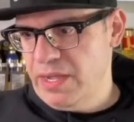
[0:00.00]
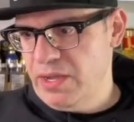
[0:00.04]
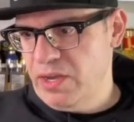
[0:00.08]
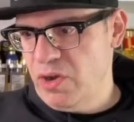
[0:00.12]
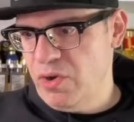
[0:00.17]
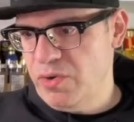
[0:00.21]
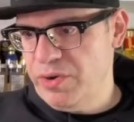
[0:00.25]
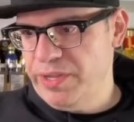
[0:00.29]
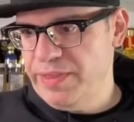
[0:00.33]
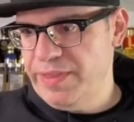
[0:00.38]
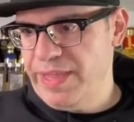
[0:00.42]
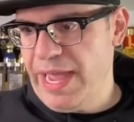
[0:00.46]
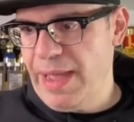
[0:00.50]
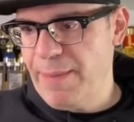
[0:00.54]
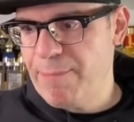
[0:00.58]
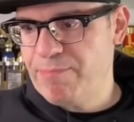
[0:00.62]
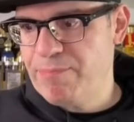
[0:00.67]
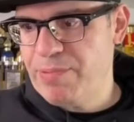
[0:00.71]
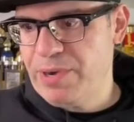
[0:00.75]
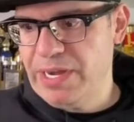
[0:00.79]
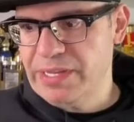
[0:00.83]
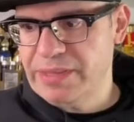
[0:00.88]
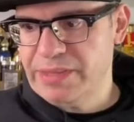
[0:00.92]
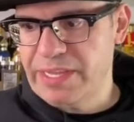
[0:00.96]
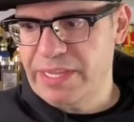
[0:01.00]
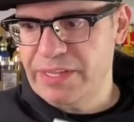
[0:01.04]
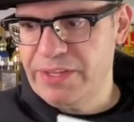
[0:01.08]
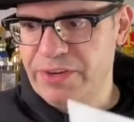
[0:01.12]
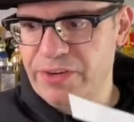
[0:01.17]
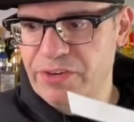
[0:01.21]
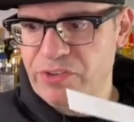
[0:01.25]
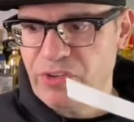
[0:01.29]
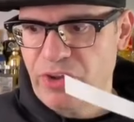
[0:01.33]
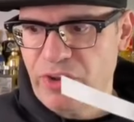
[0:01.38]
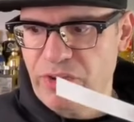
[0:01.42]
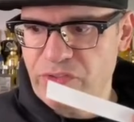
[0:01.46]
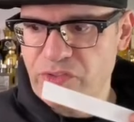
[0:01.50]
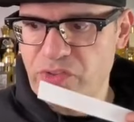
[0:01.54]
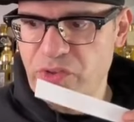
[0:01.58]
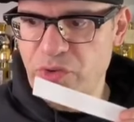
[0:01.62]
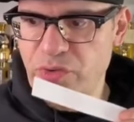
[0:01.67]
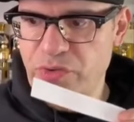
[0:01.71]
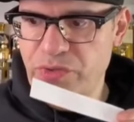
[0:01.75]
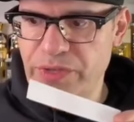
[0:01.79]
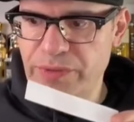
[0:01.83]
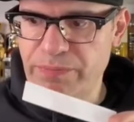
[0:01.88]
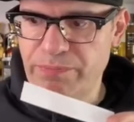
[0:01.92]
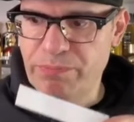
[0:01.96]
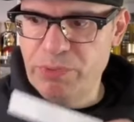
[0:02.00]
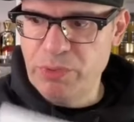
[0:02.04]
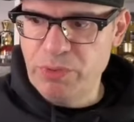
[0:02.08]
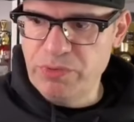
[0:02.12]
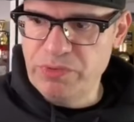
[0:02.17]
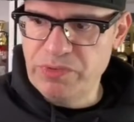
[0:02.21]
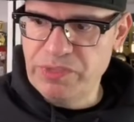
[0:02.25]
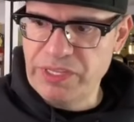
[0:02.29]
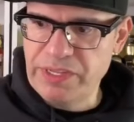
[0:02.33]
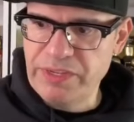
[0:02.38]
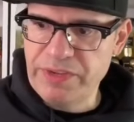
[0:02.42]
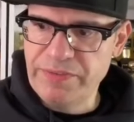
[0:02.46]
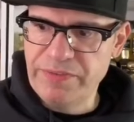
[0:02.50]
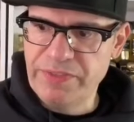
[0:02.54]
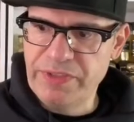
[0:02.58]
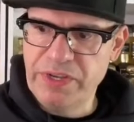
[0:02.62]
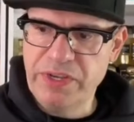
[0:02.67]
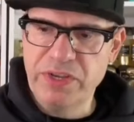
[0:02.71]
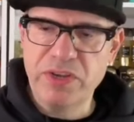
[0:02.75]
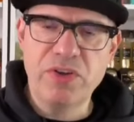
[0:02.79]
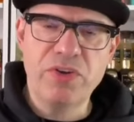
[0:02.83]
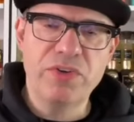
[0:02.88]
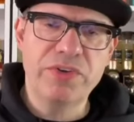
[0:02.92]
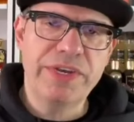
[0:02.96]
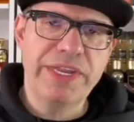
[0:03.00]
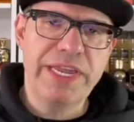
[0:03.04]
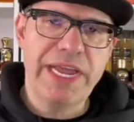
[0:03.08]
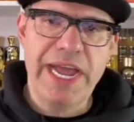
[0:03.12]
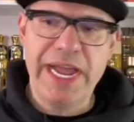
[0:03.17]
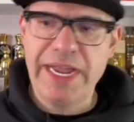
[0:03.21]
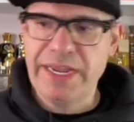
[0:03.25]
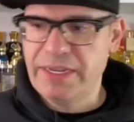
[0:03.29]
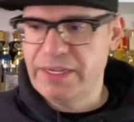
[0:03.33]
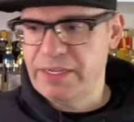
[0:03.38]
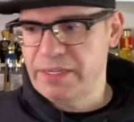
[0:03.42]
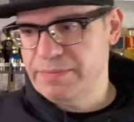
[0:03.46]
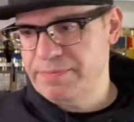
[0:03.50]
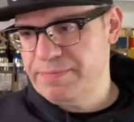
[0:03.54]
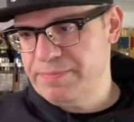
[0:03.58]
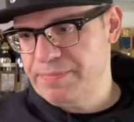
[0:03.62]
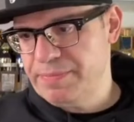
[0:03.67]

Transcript: going in that, but then there's also the boozy of the cognac.